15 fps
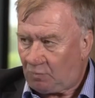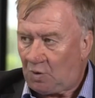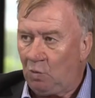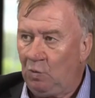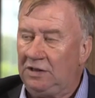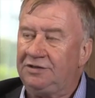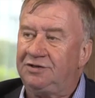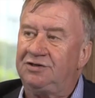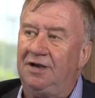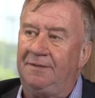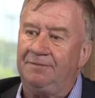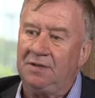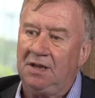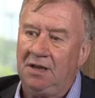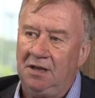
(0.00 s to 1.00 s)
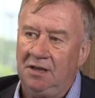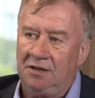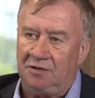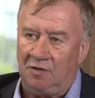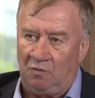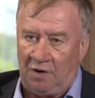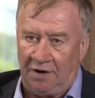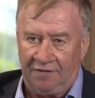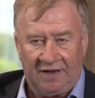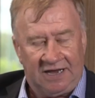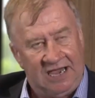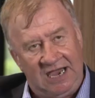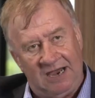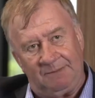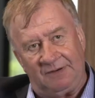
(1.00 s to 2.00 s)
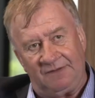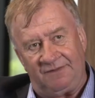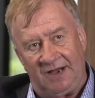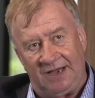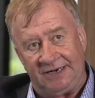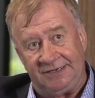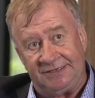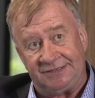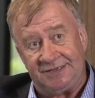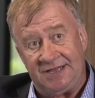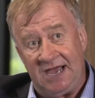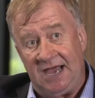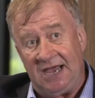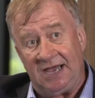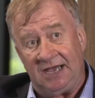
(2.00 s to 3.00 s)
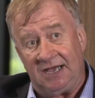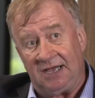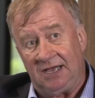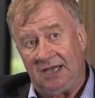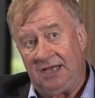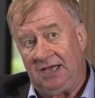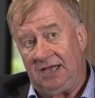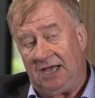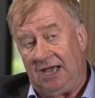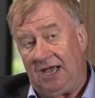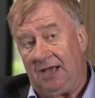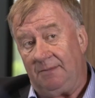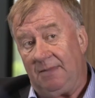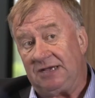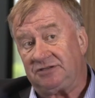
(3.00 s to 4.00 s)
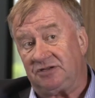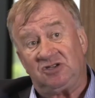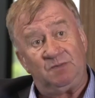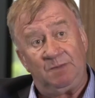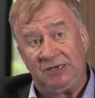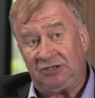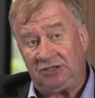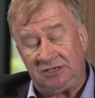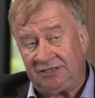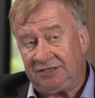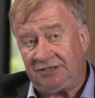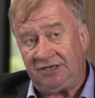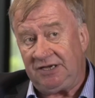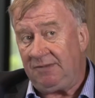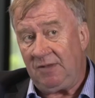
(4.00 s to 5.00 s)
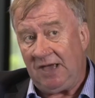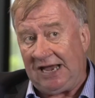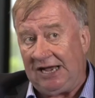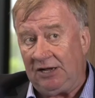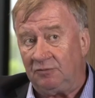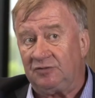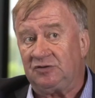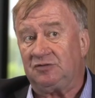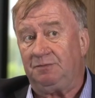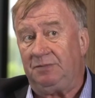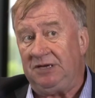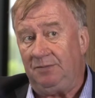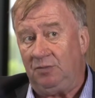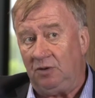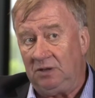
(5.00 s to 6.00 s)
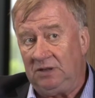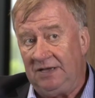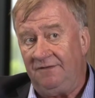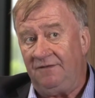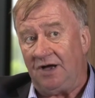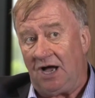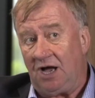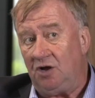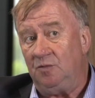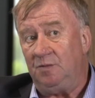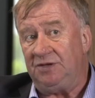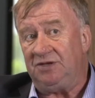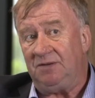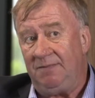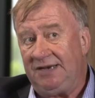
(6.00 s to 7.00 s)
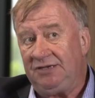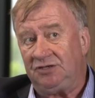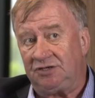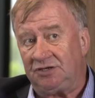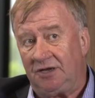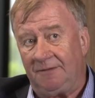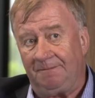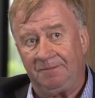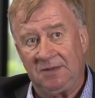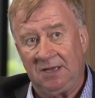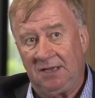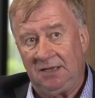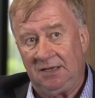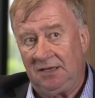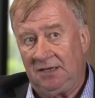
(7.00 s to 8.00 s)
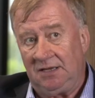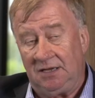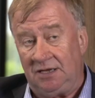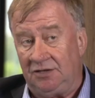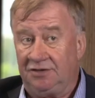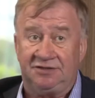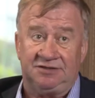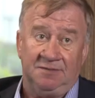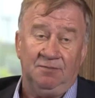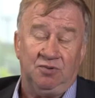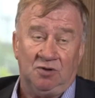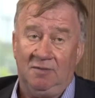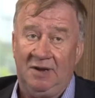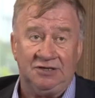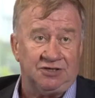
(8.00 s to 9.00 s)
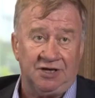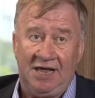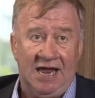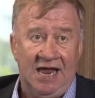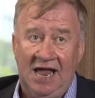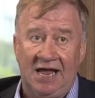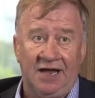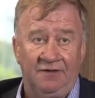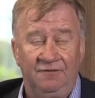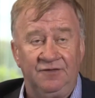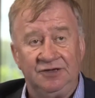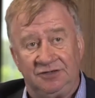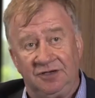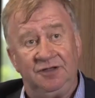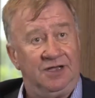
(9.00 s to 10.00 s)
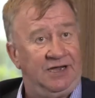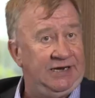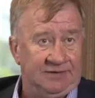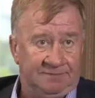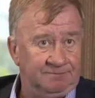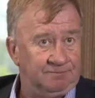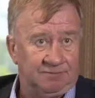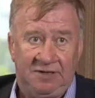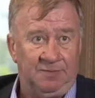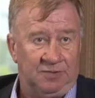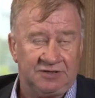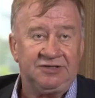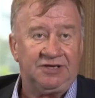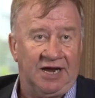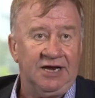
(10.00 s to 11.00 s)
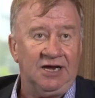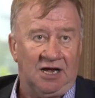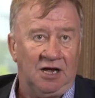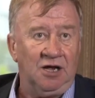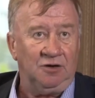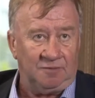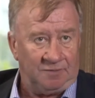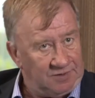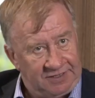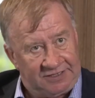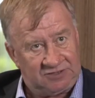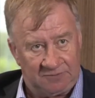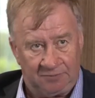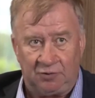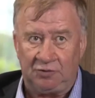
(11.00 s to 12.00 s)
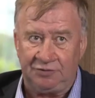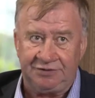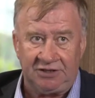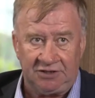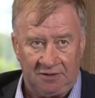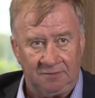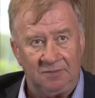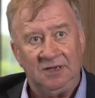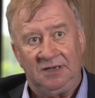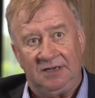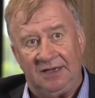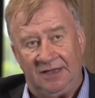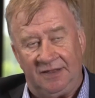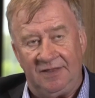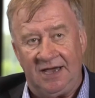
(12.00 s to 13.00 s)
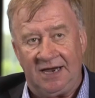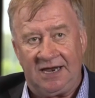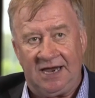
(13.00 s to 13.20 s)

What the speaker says: Wiltshire, that one of the care providers there has a specialist team that helps people live at home with dementia. And the simple measure they have is that people are staying at home and they're supporting them and their